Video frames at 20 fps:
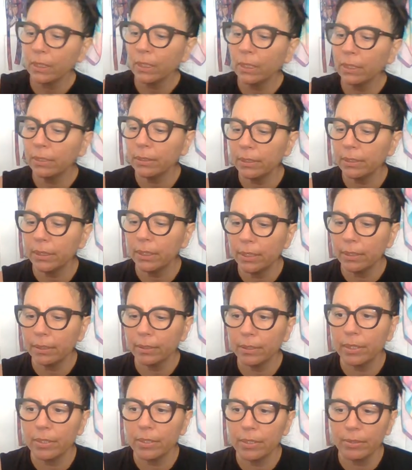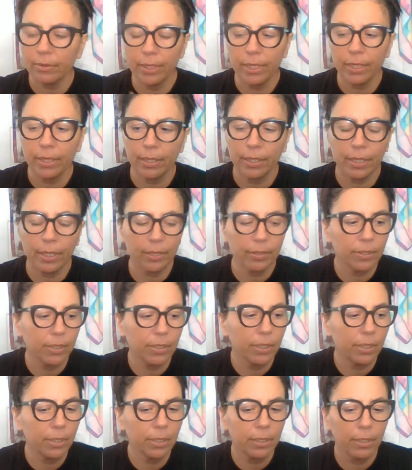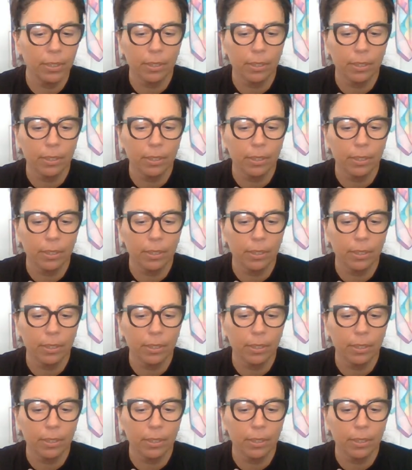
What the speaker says: let's see, is there anything else here?